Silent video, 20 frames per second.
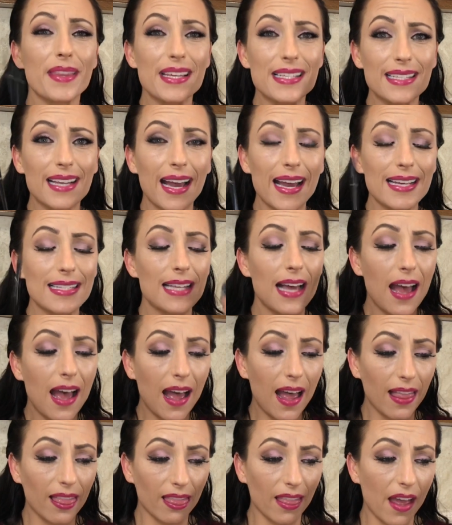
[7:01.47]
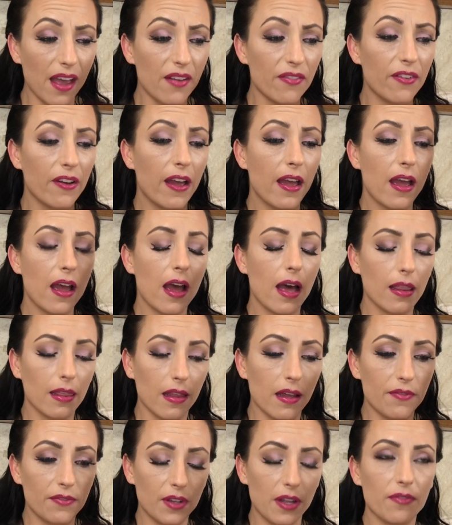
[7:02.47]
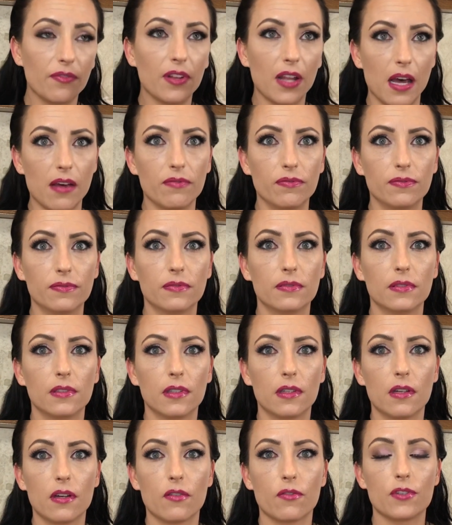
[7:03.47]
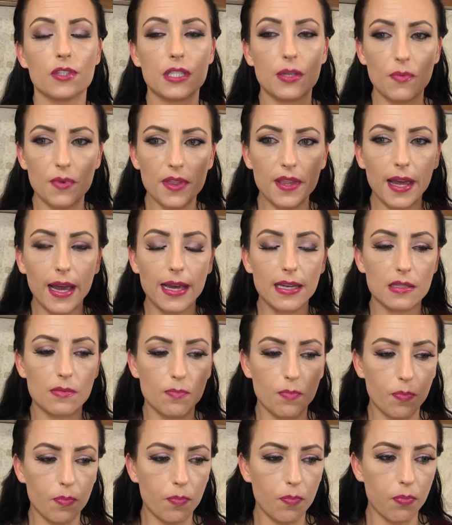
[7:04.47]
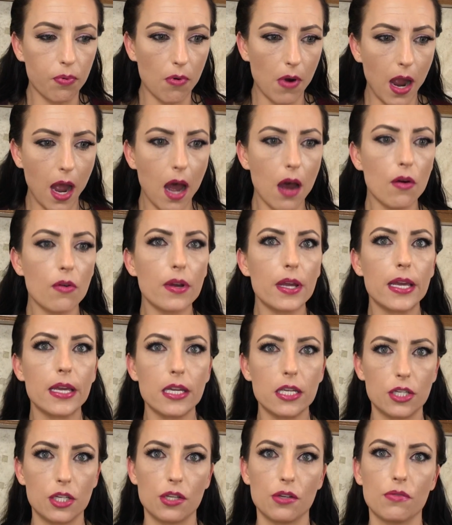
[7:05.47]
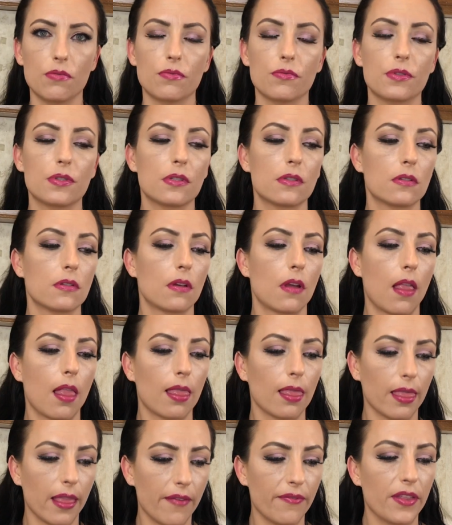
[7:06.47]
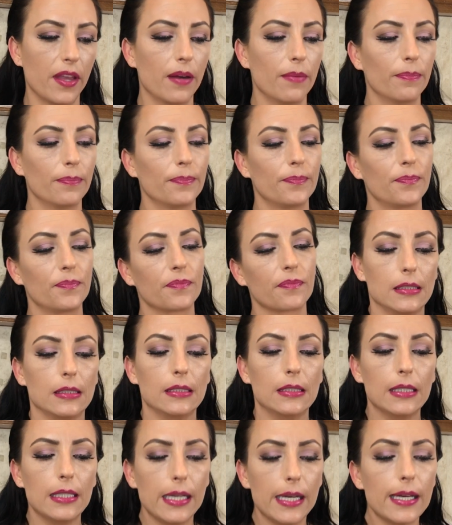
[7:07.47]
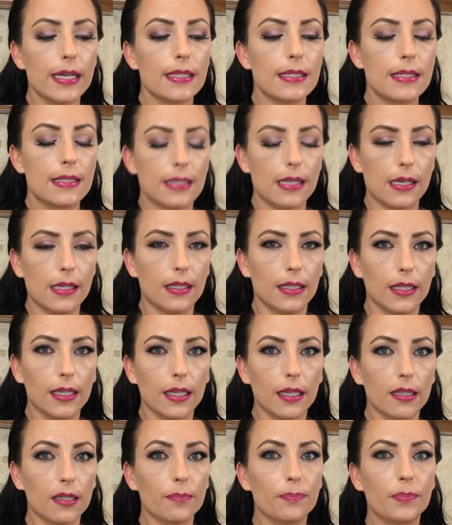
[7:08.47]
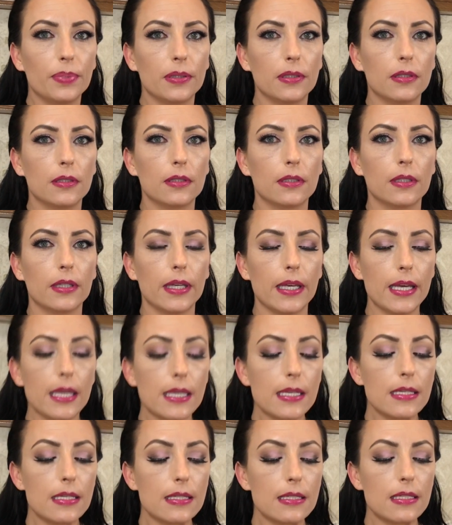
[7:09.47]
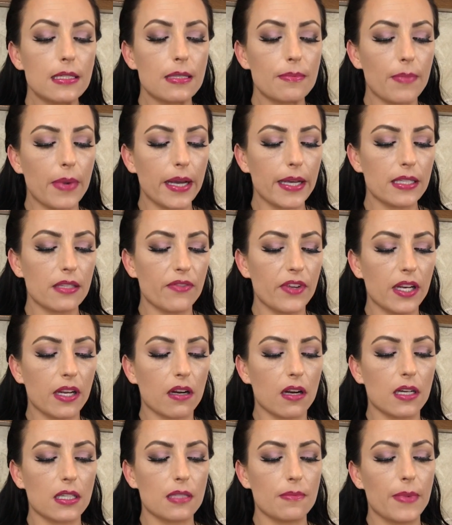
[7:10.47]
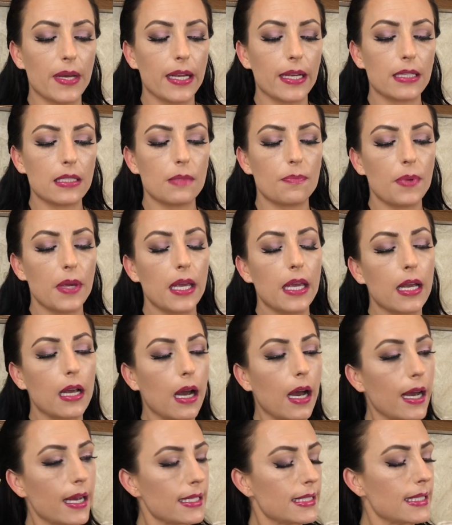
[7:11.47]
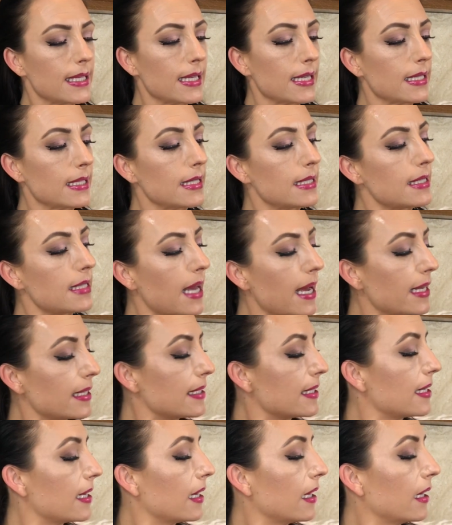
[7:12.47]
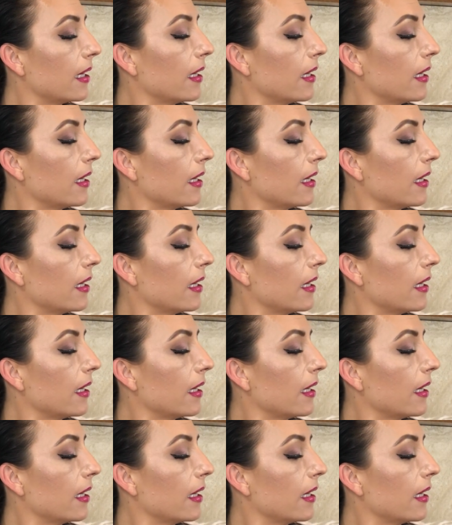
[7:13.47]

these guys, I love, love, love, love. For someone that has brow issues, love them. Next up is my Davina Cosmetics Pink Icing Set.